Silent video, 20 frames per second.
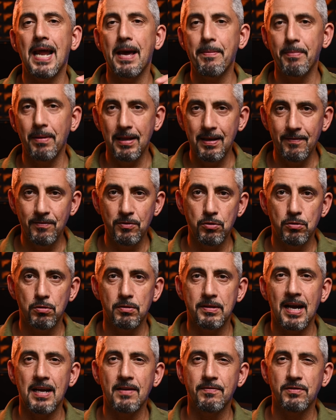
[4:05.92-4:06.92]
I believe due to
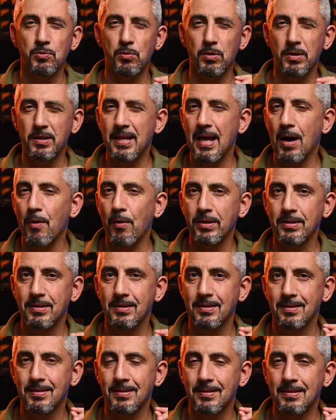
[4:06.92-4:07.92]
tariffs we're now at
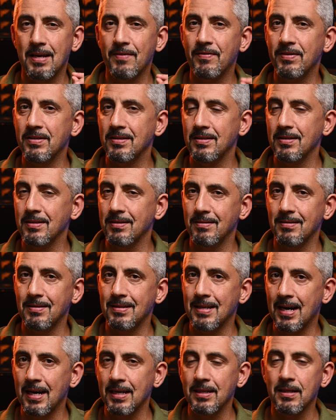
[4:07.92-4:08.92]

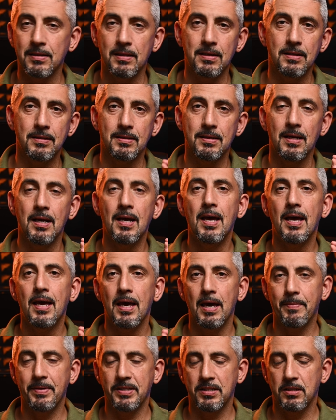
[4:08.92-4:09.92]
$769, at least
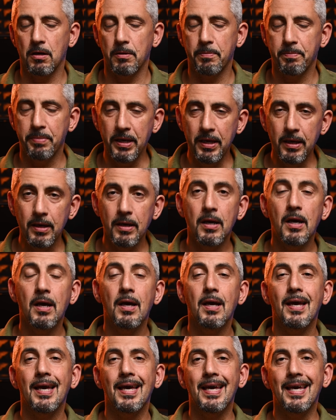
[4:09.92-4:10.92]
MSRP.
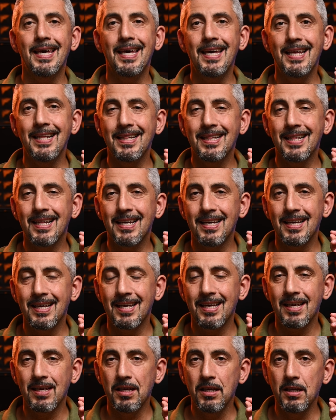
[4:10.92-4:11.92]
In
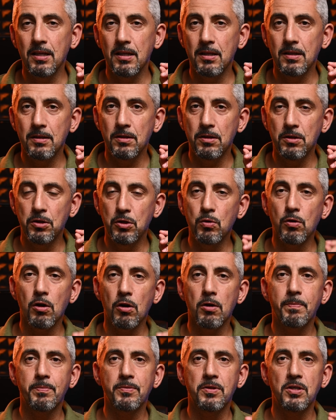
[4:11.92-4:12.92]

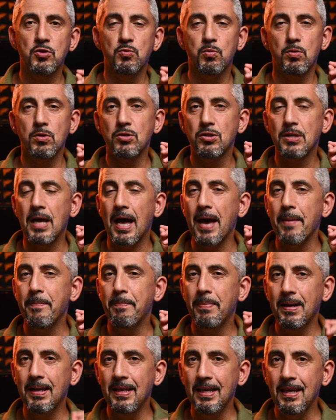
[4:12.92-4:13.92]
Europe, this was, I
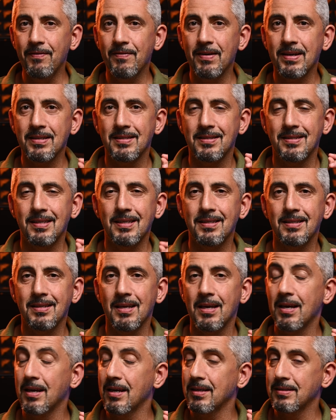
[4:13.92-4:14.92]
believe,
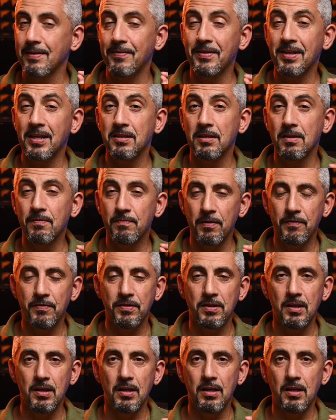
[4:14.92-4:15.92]

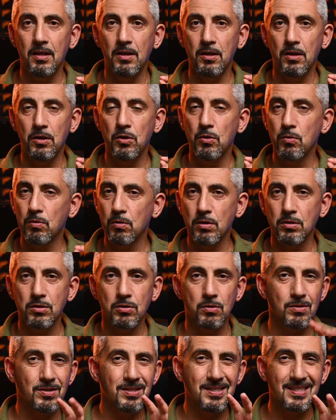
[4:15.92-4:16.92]
750 euros
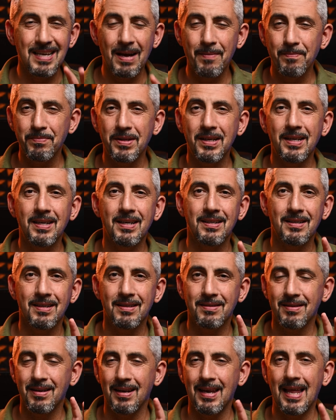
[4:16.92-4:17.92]
or something
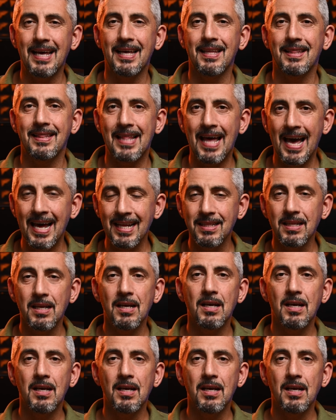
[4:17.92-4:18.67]
like that